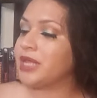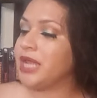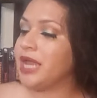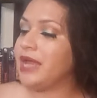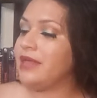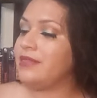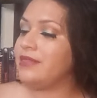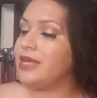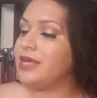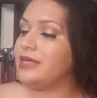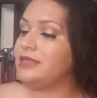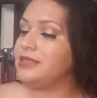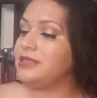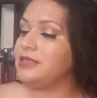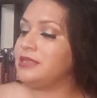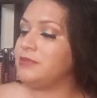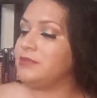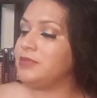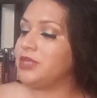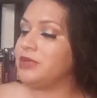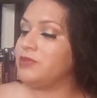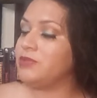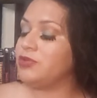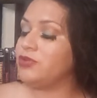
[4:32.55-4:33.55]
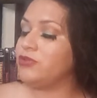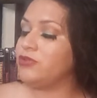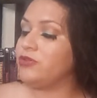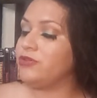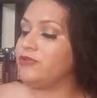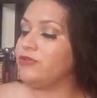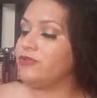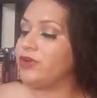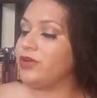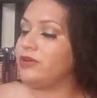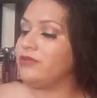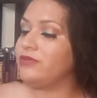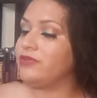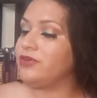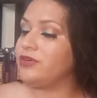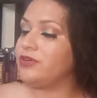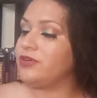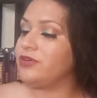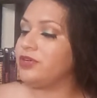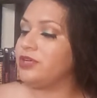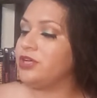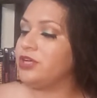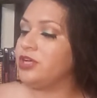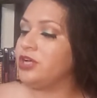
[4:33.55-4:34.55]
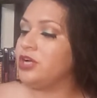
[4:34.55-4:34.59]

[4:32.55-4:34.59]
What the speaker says: And then something moved in front of her.